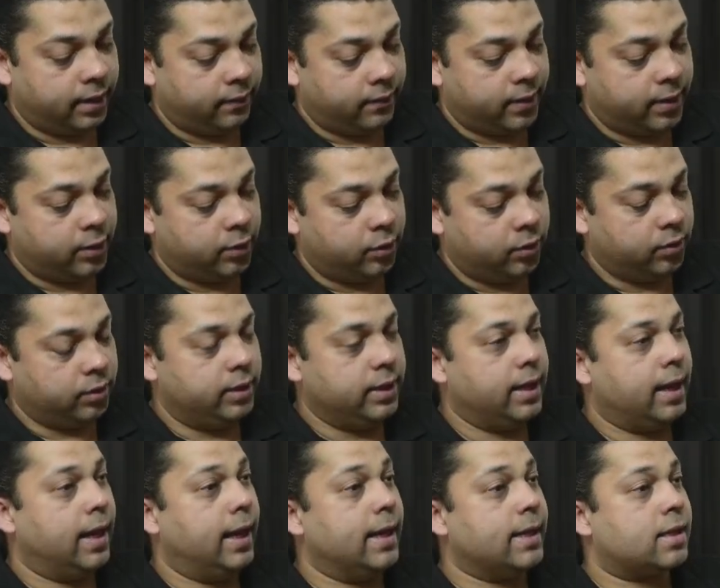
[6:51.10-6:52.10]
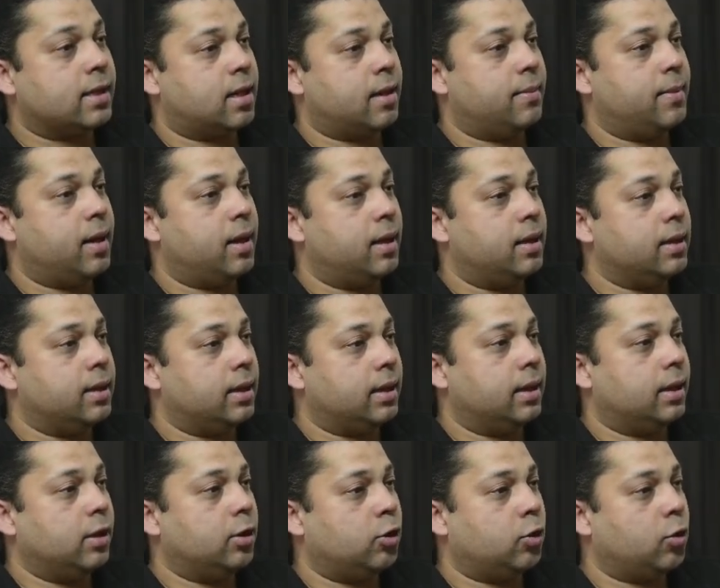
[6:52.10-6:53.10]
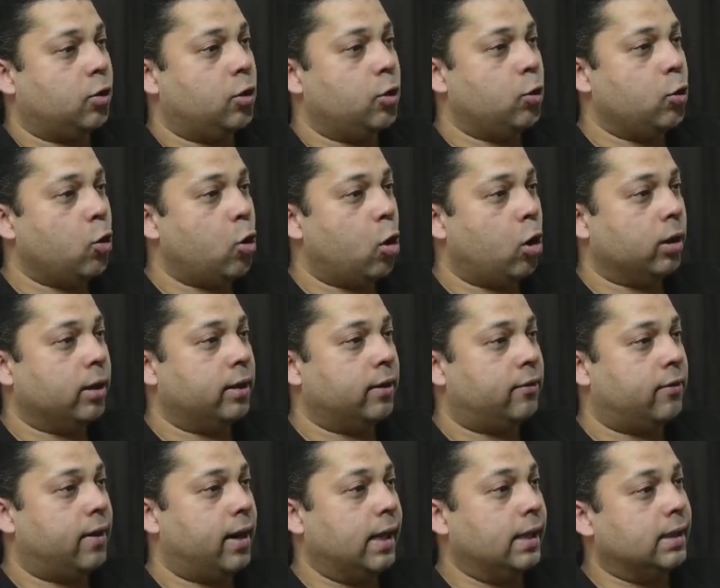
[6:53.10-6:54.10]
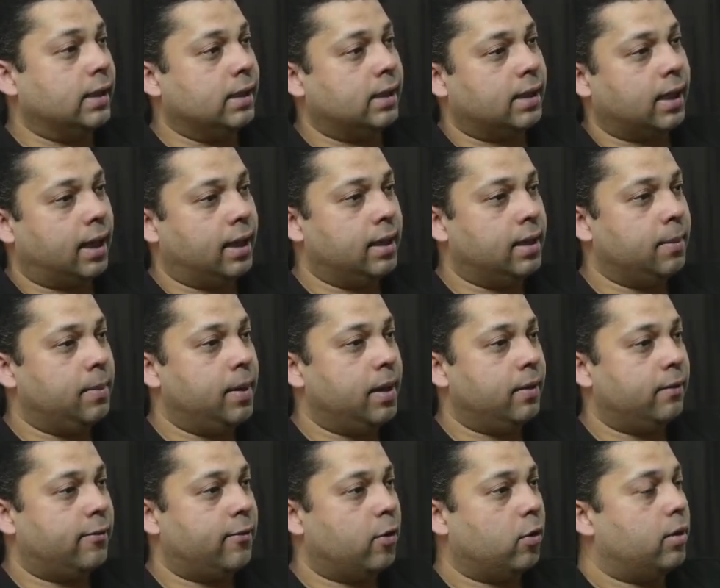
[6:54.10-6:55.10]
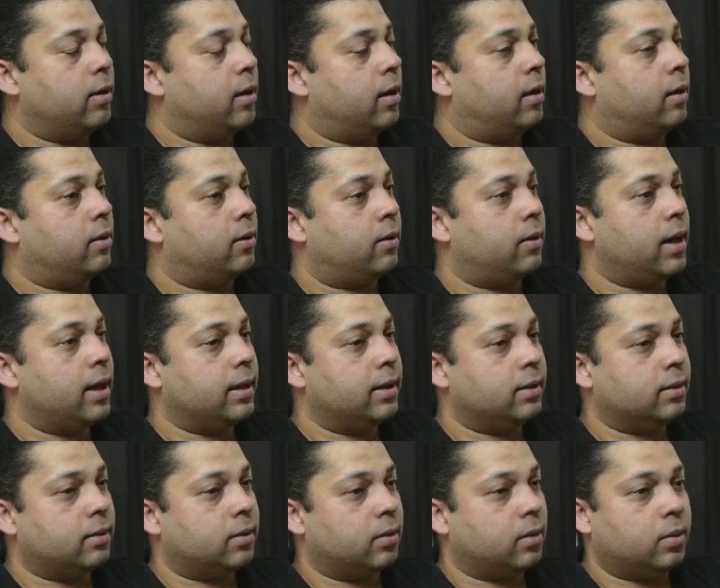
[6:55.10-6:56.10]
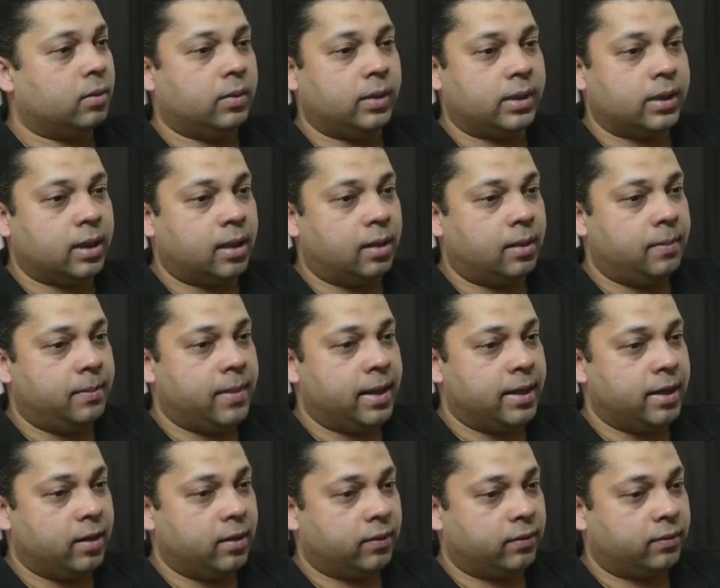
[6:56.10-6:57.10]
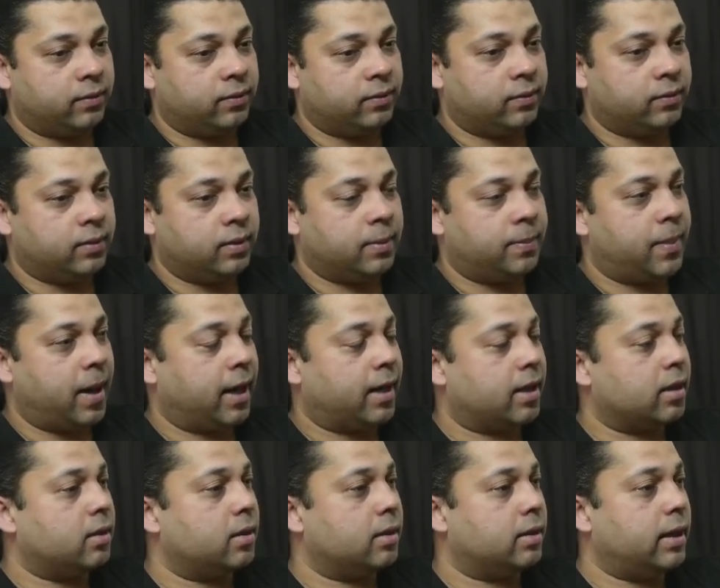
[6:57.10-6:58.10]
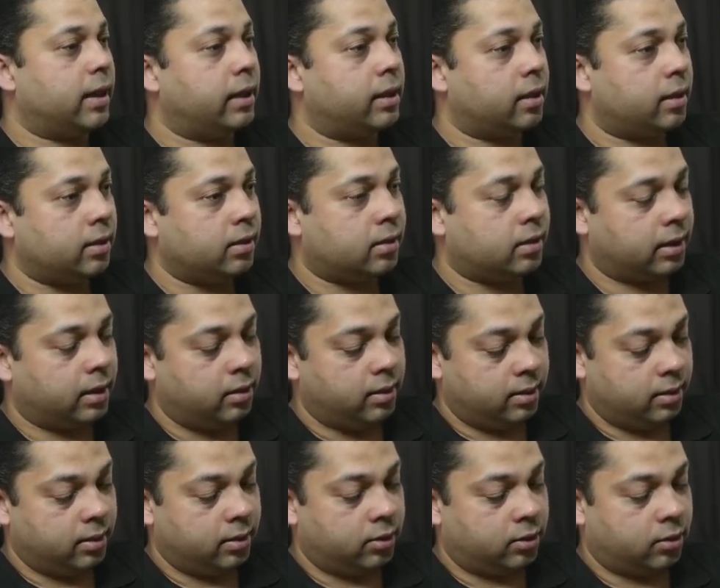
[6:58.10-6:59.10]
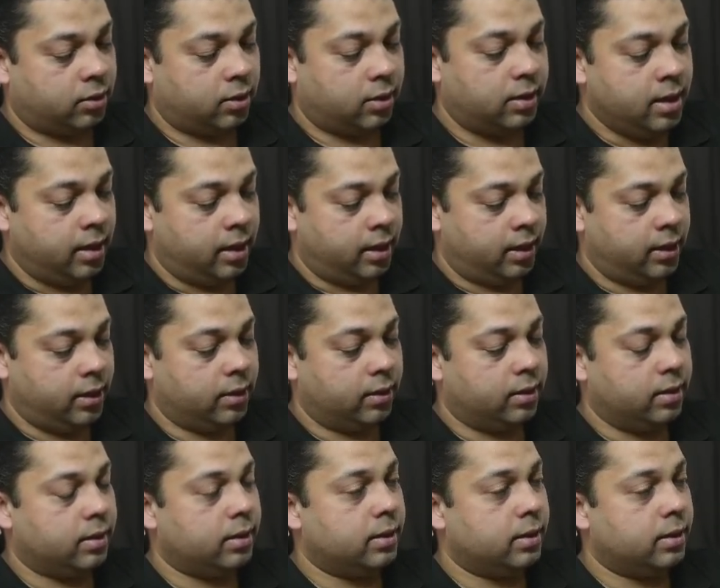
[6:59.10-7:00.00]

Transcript: and when you do the ls command, it'll show you all the files inside the bin folder, right? So which are many of the packages that are installed in your